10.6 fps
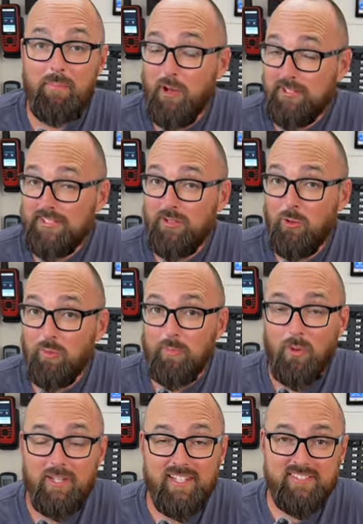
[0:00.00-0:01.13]
Epoxy or
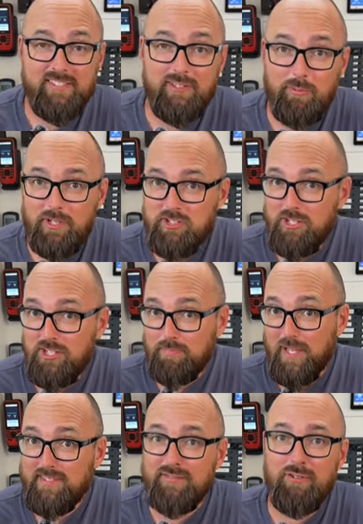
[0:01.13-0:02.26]
polyester, which is
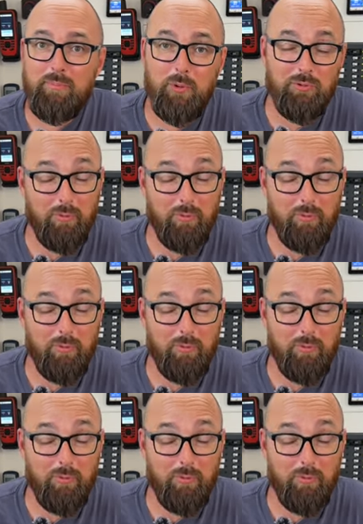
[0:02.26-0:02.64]
best for boat